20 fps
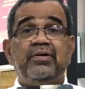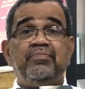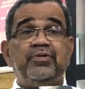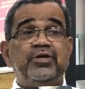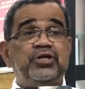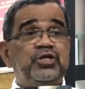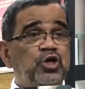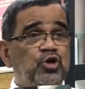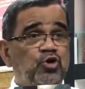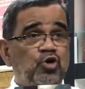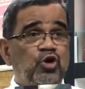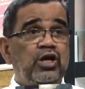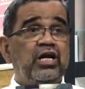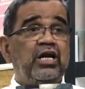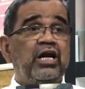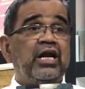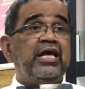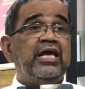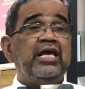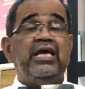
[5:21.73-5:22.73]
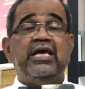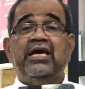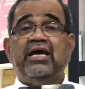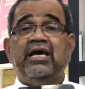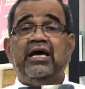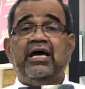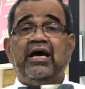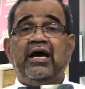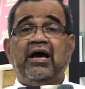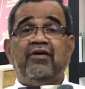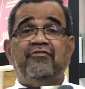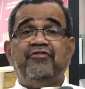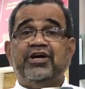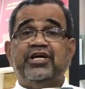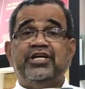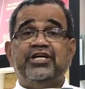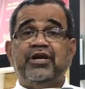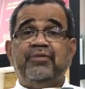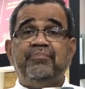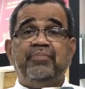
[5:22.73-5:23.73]
particularly
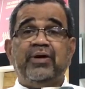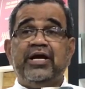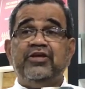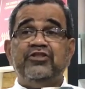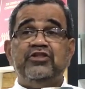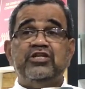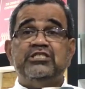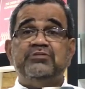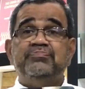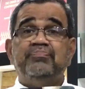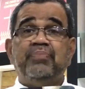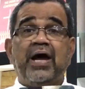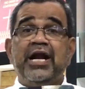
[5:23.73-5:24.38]
affected by this